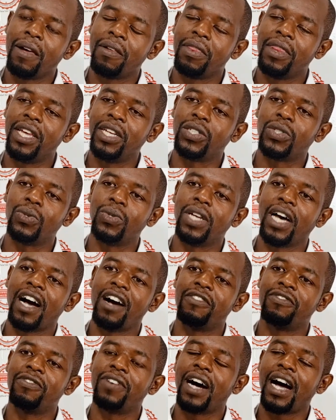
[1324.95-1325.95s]
They should
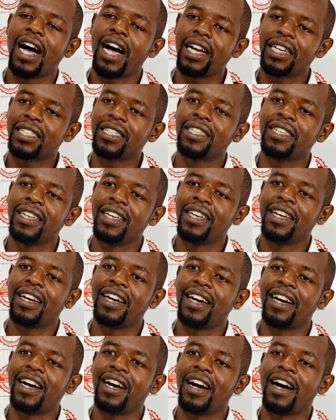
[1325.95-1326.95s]
have asked
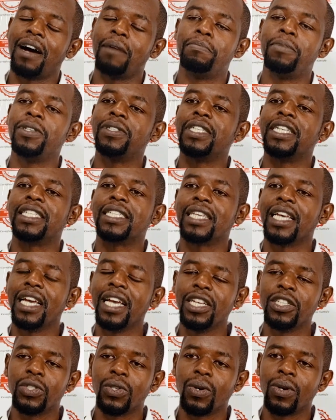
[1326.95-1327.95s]
a business
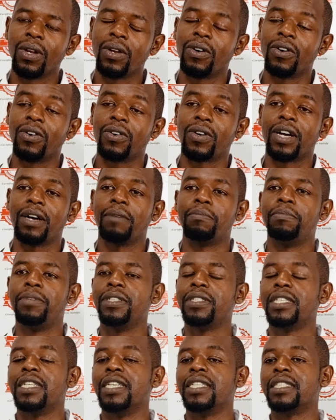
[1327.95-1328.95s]
angel or a
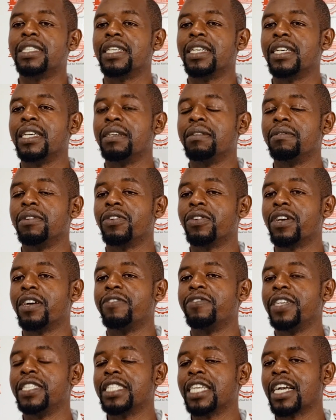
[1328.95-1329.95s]

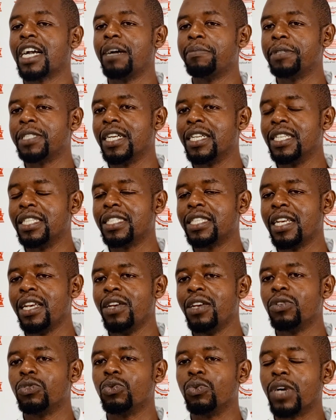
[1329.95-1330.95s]
venture capitalist
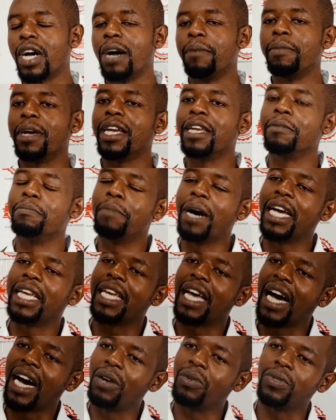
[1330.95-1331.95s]
to come and buy
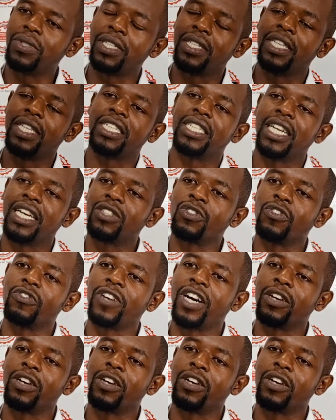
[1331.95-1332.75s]
out the shares of